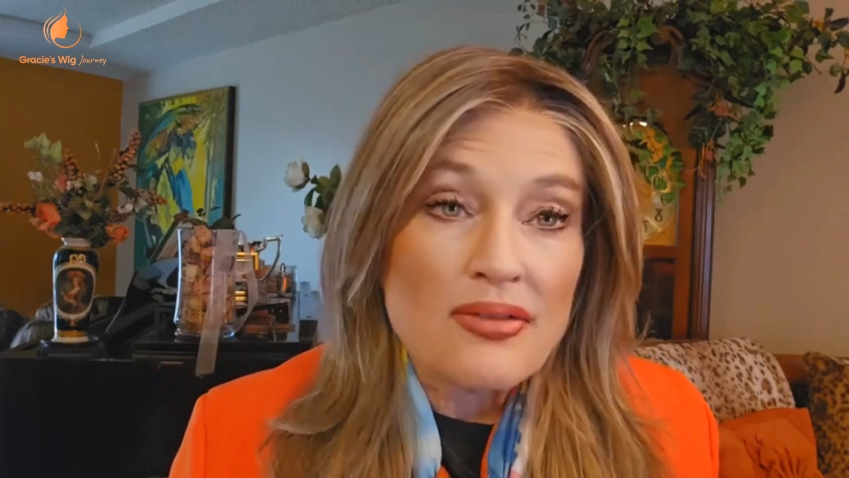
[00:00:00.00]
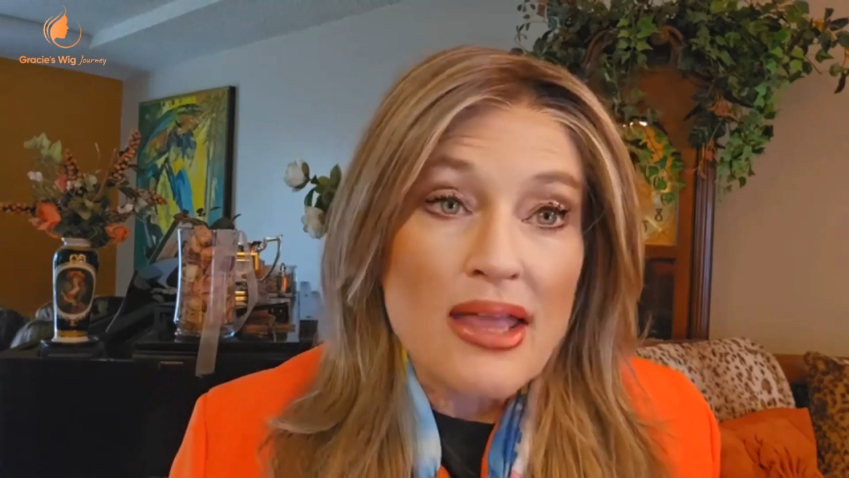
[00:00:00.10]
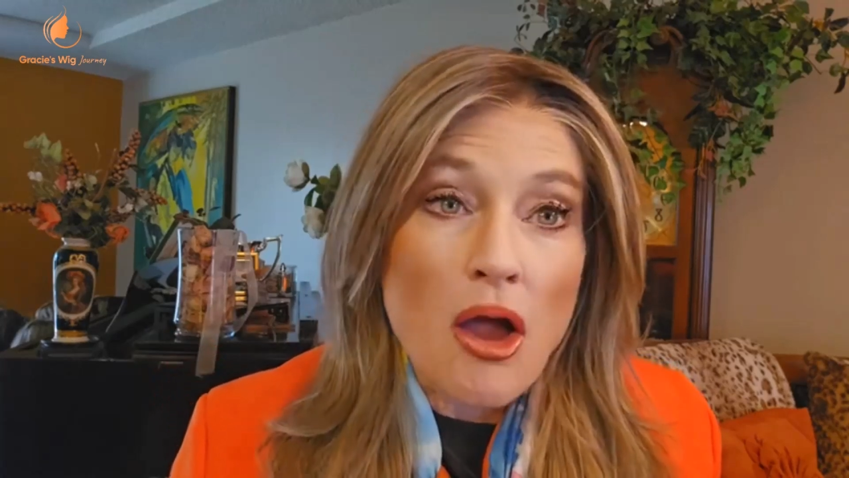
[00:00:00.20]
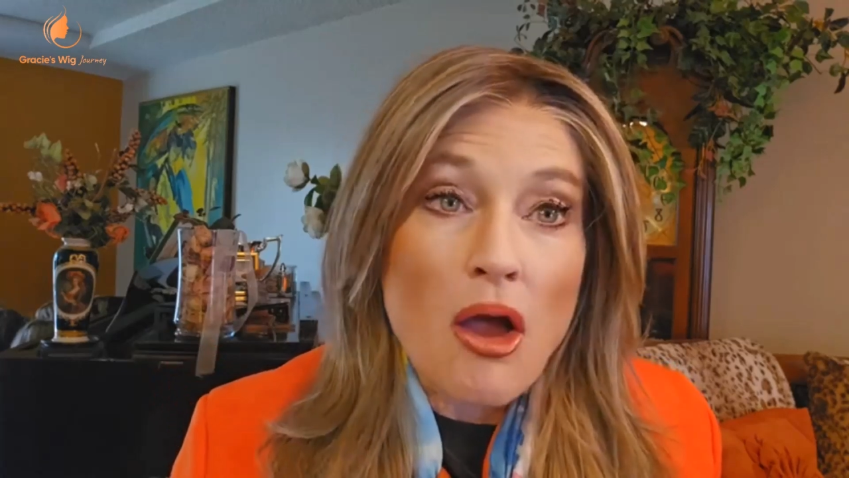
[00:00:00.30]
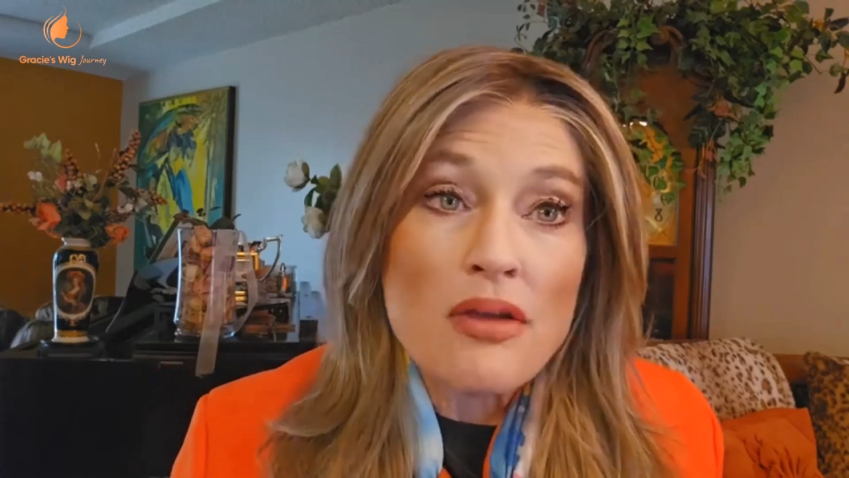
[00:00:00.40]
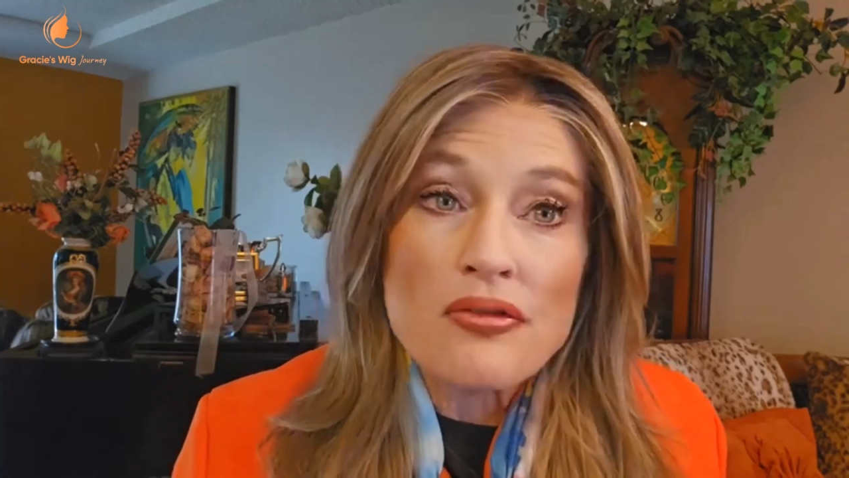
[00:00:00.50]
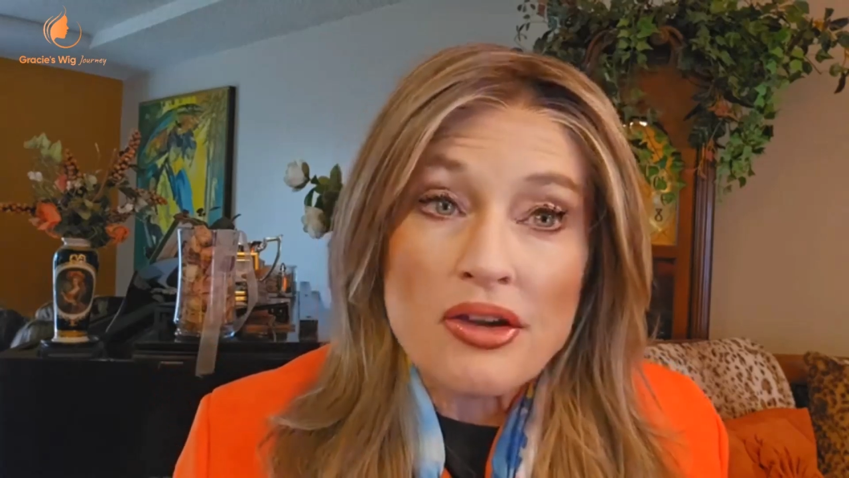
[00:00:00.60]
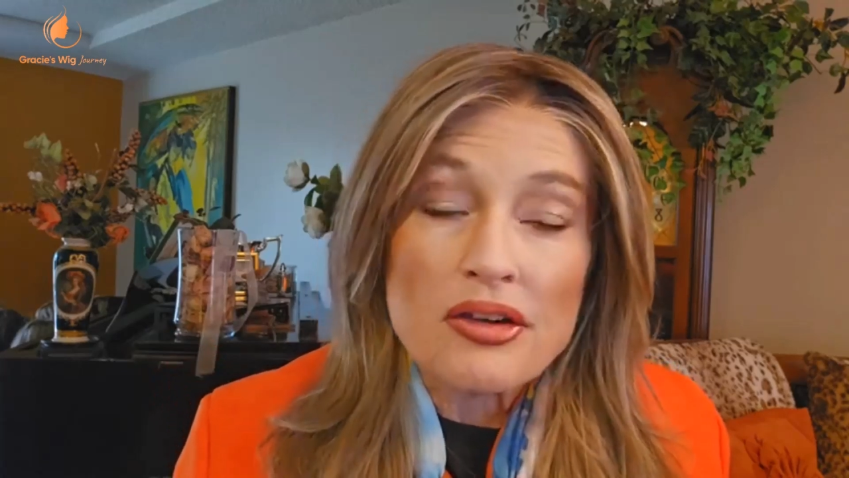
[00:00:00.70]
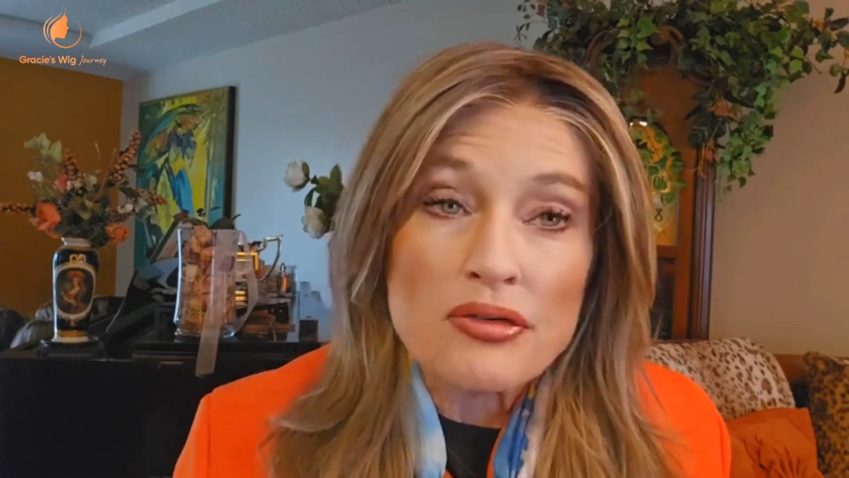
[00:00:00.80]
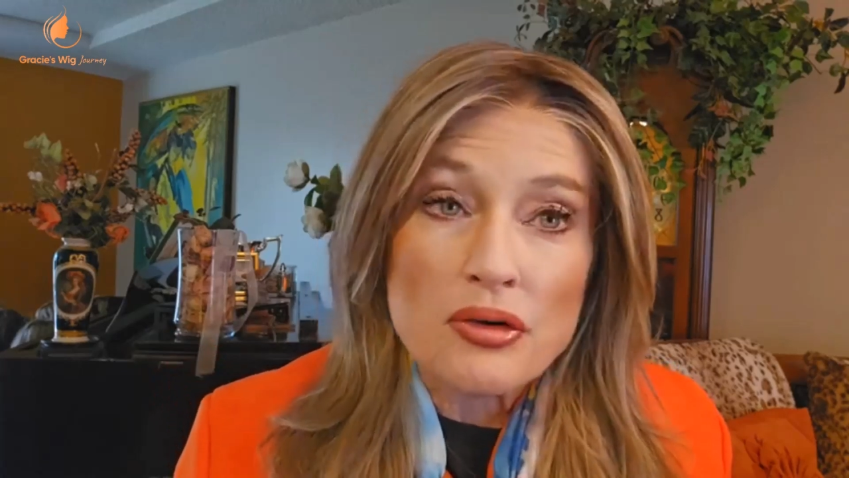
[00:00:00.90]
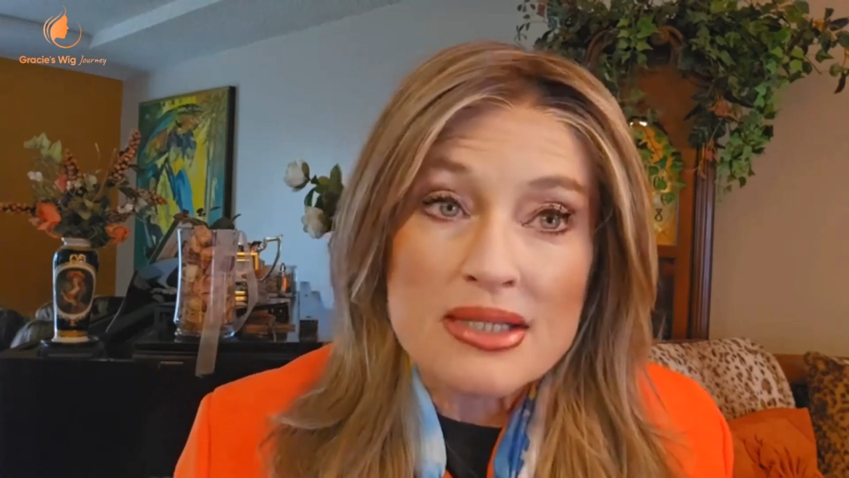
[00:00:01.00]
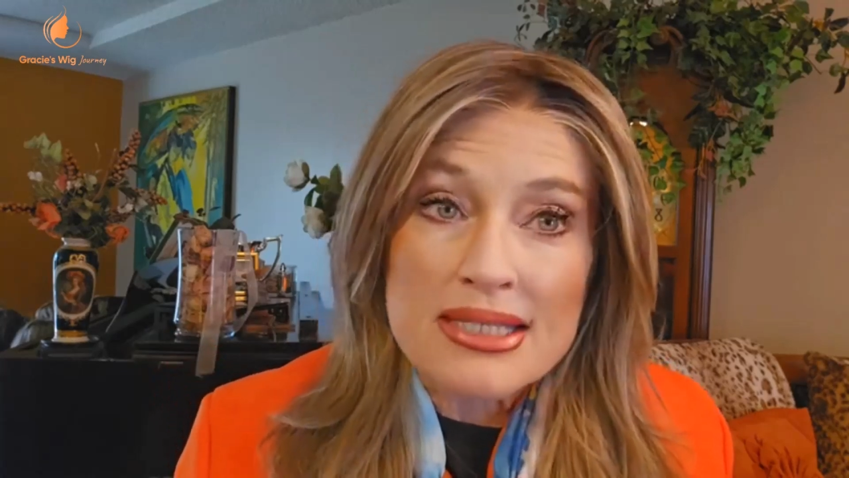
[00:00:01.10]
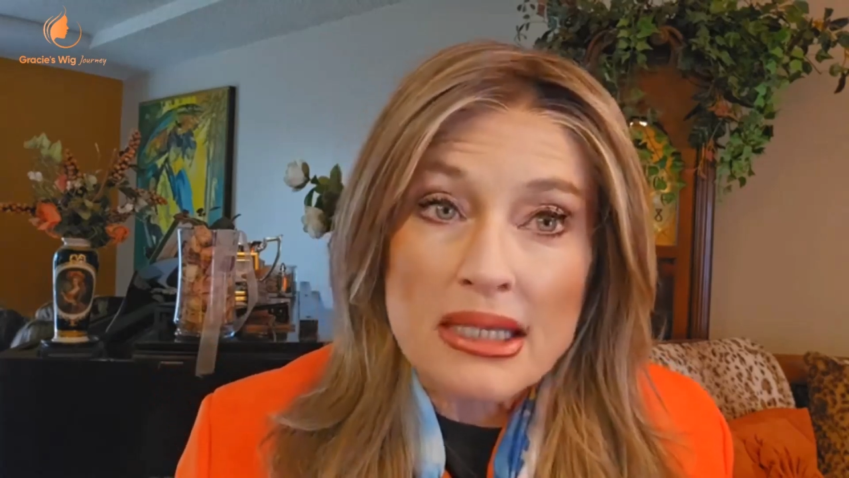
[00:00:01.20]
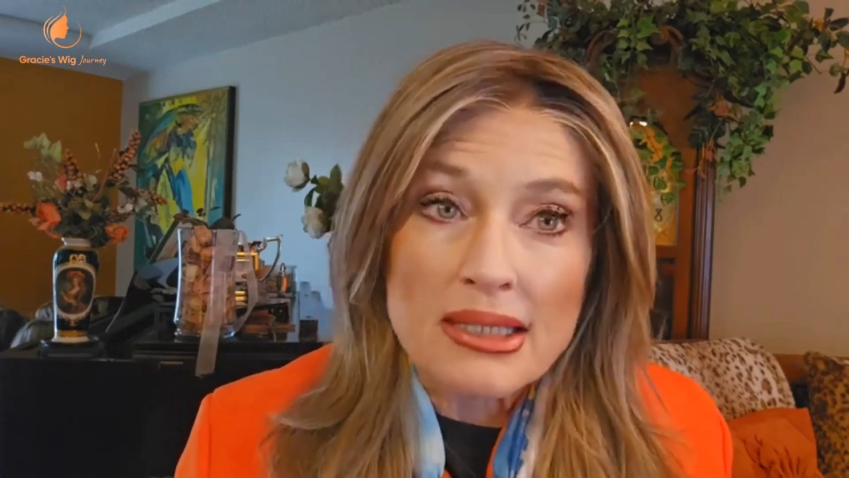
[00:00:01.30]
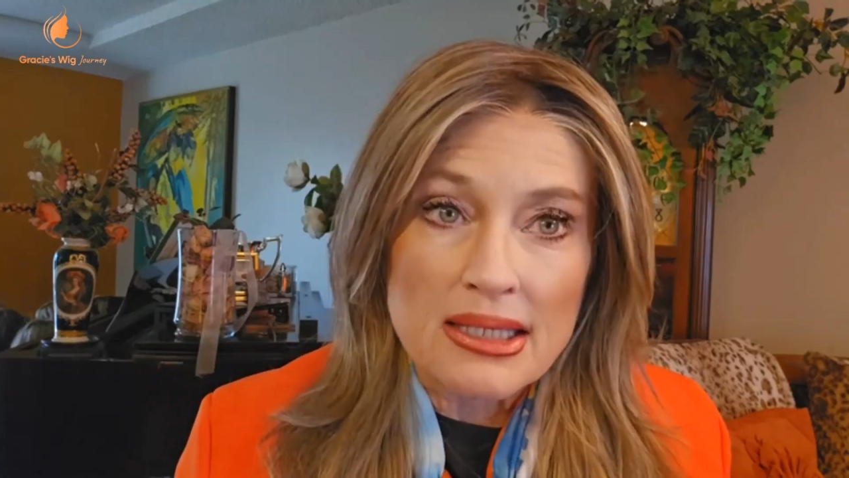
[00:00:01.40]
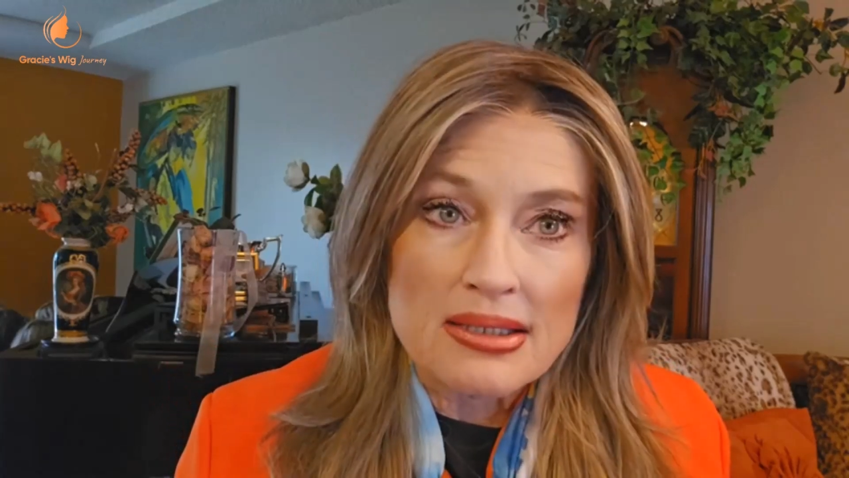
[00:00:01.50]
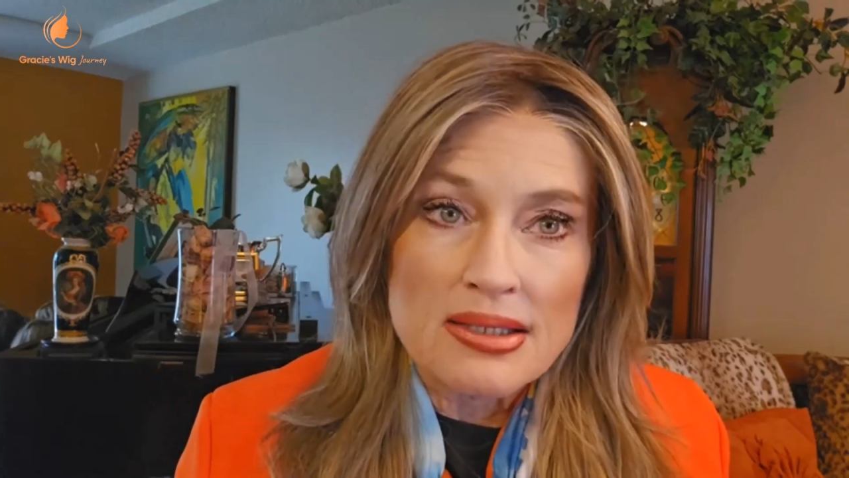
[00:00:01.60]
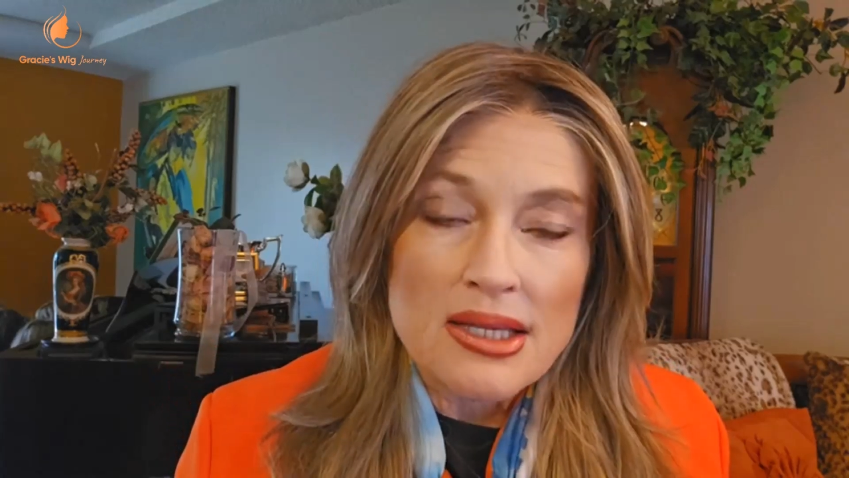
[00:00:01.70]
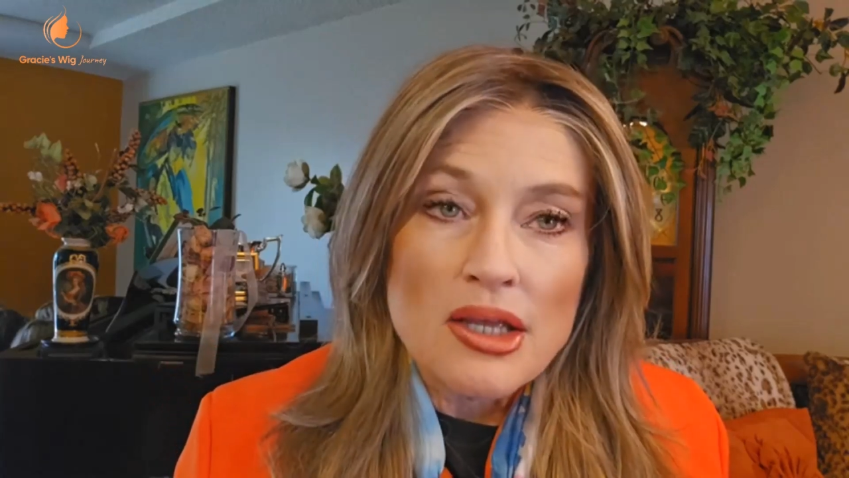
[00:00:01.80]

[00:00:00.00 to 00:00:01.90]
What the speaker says: they are very, very delicate.